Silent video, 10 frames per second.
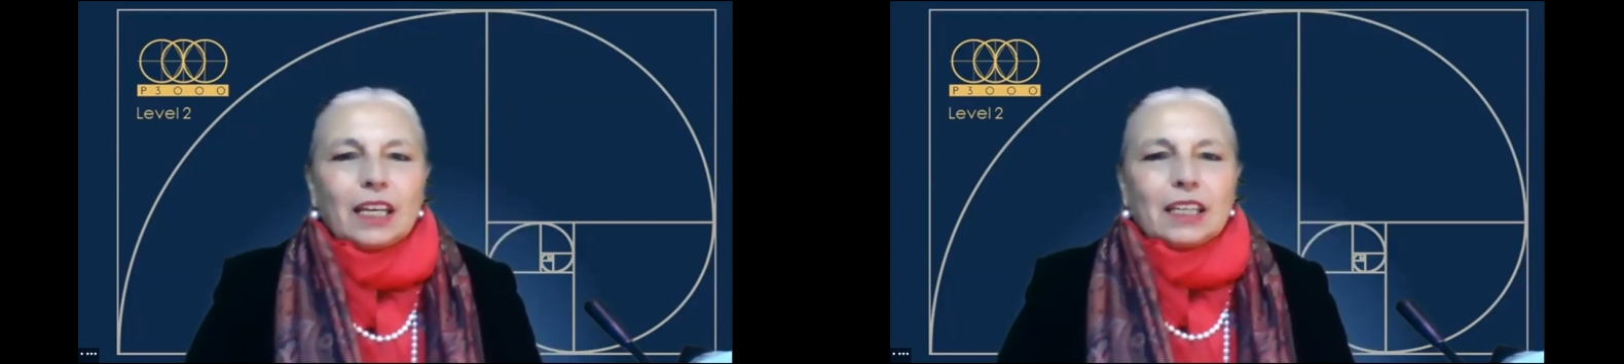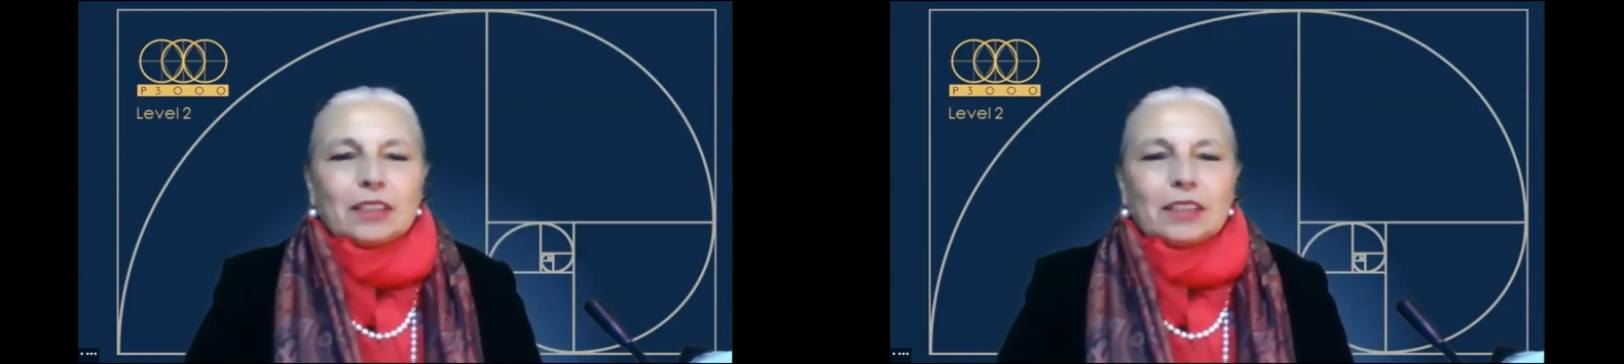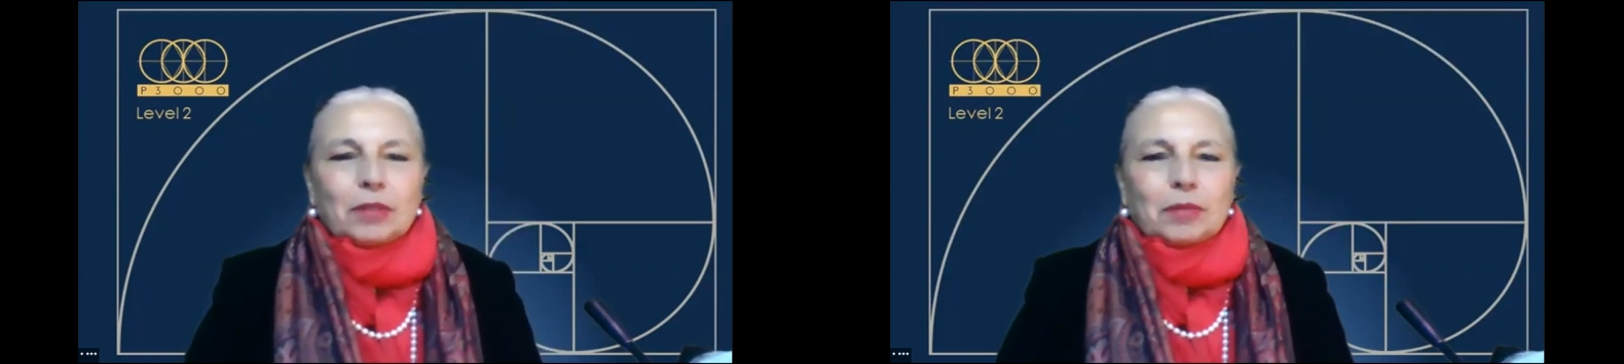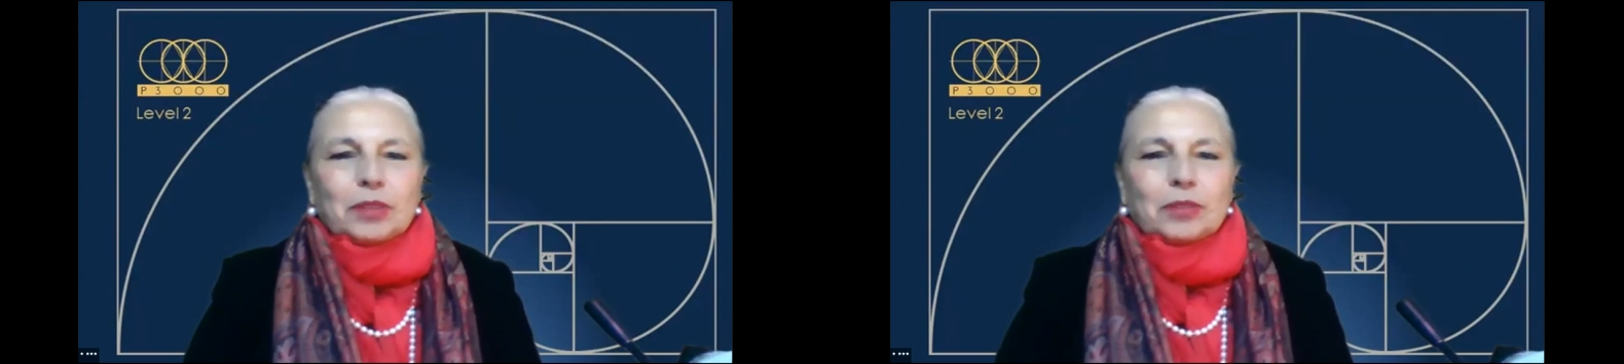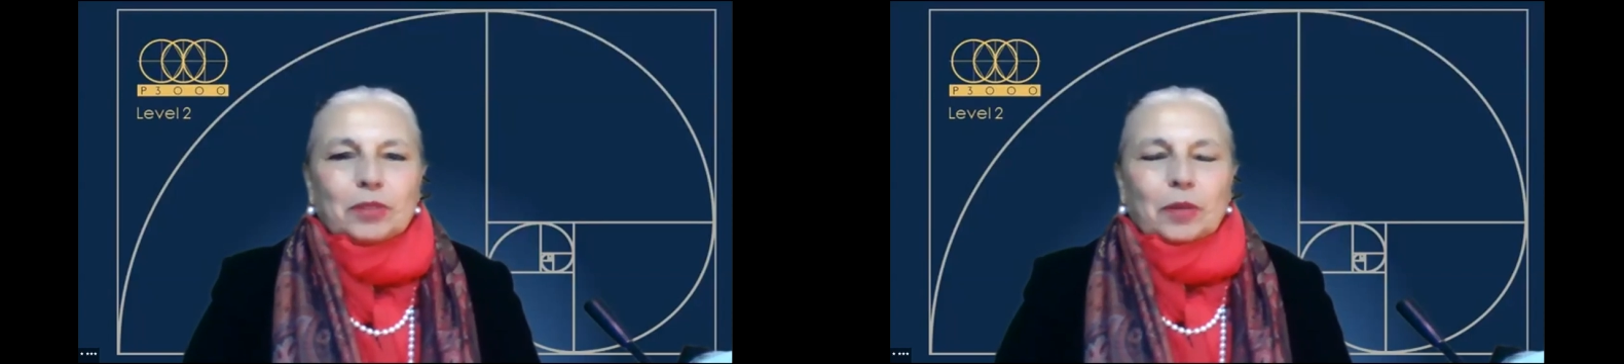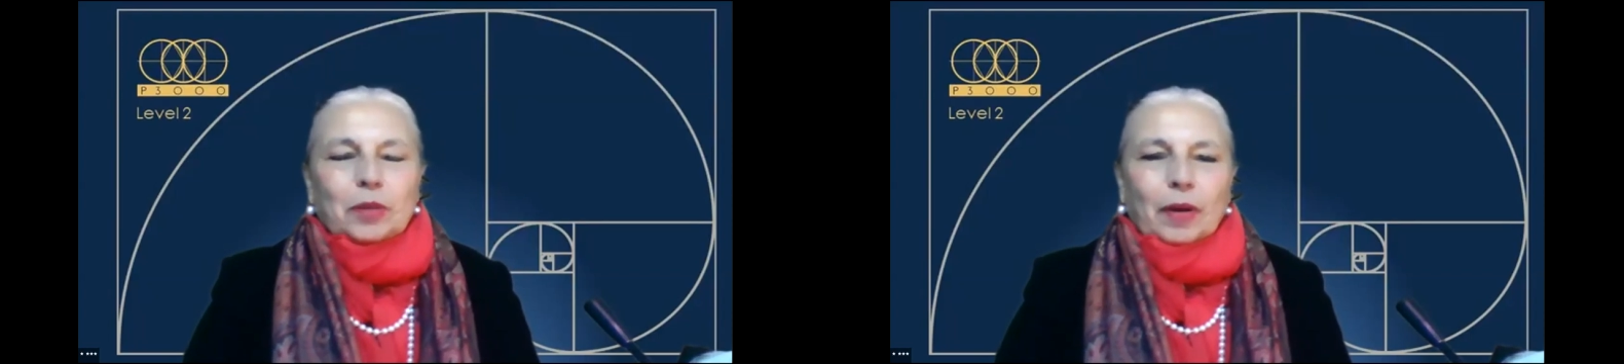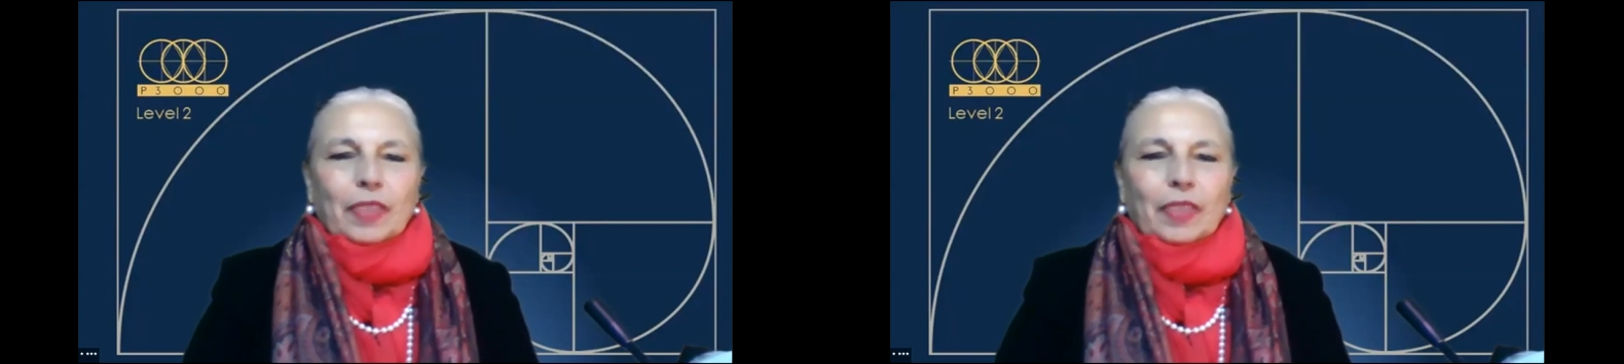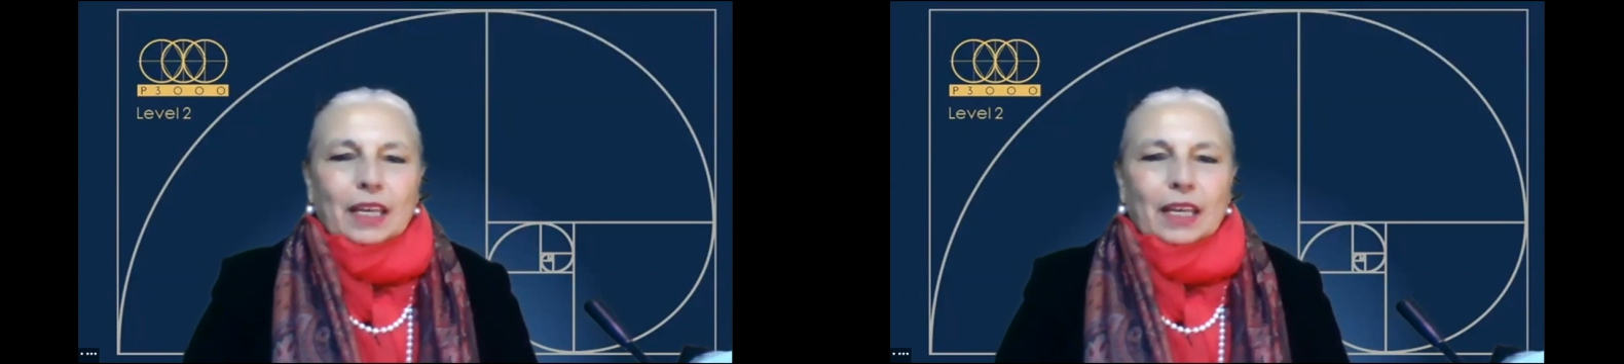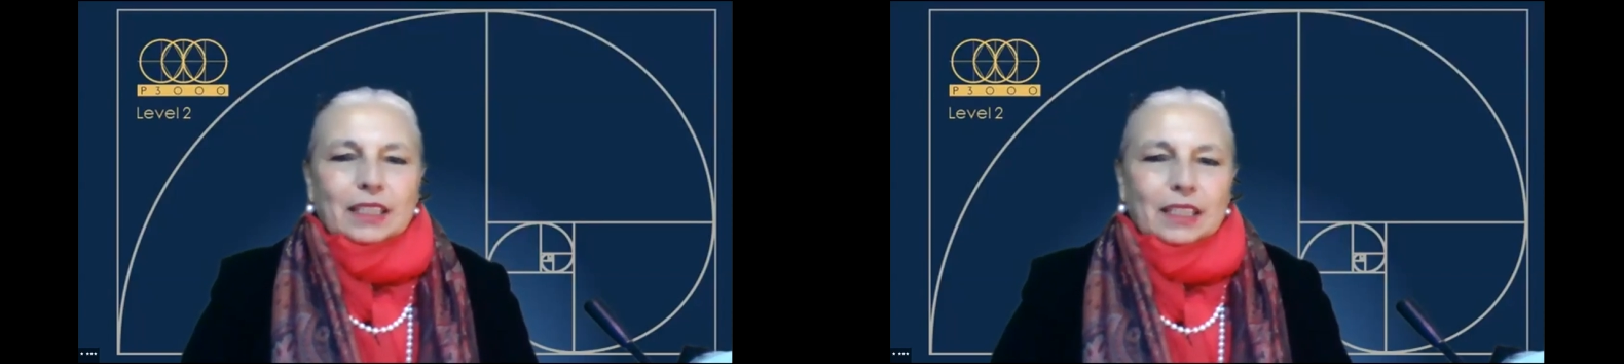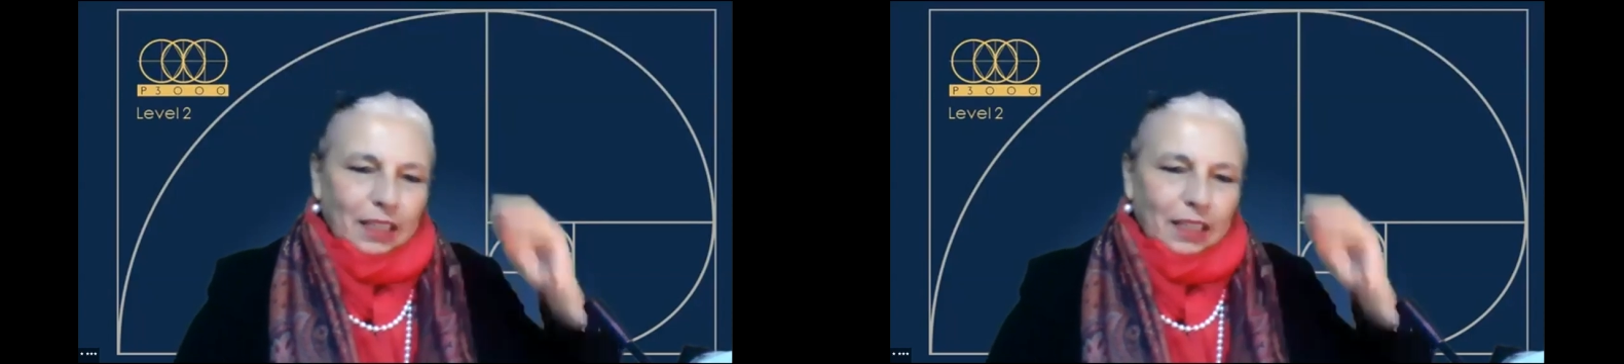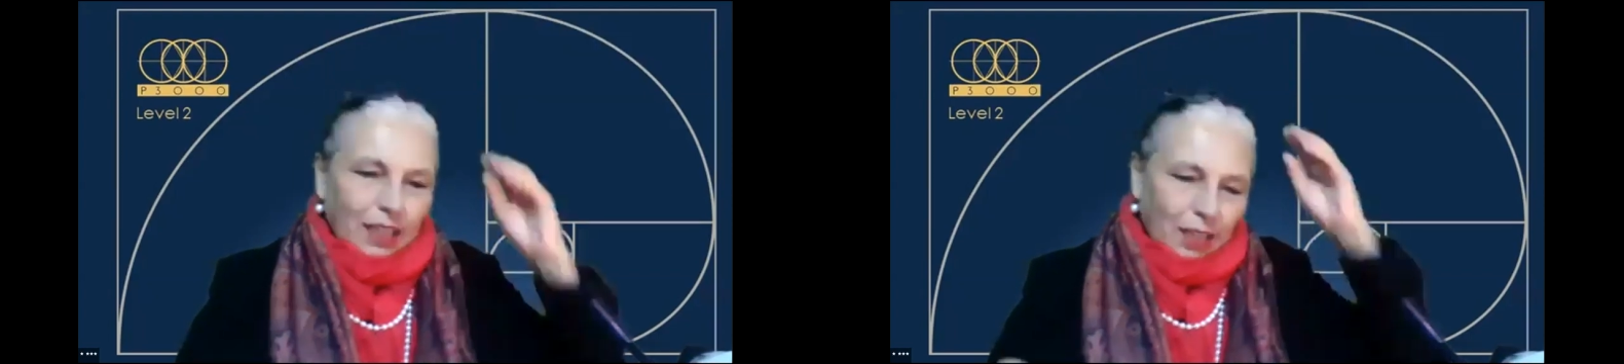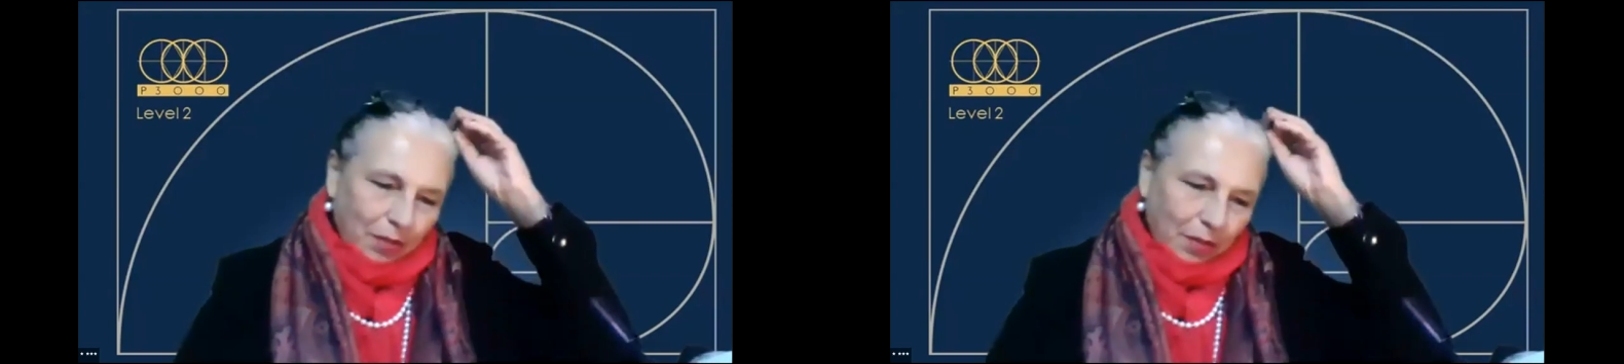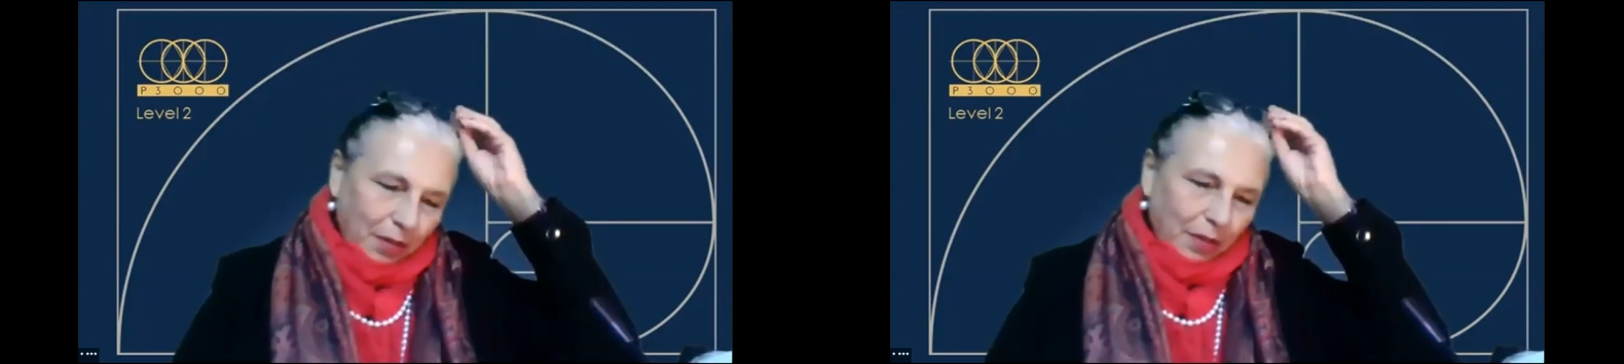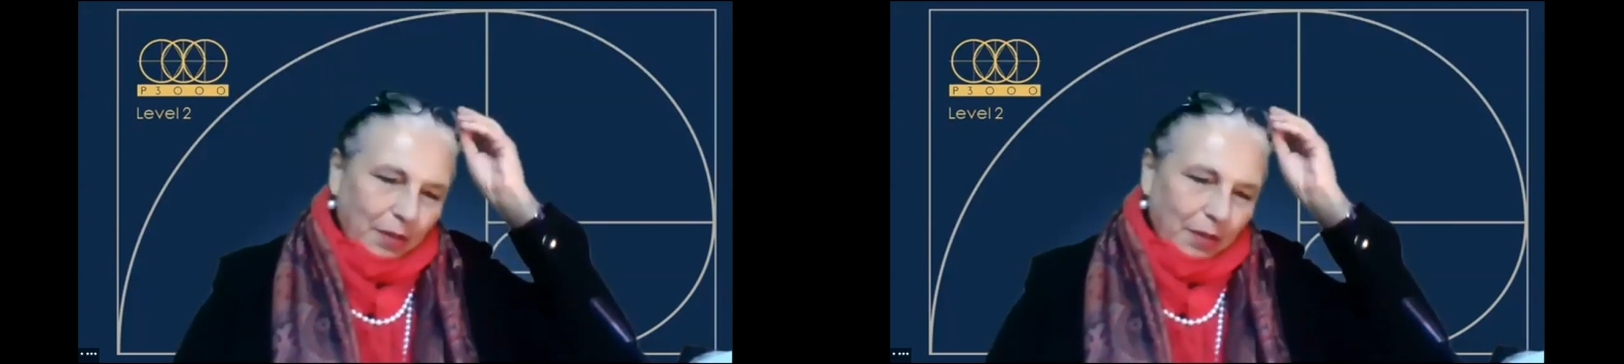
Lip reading: So we want to talk about that and how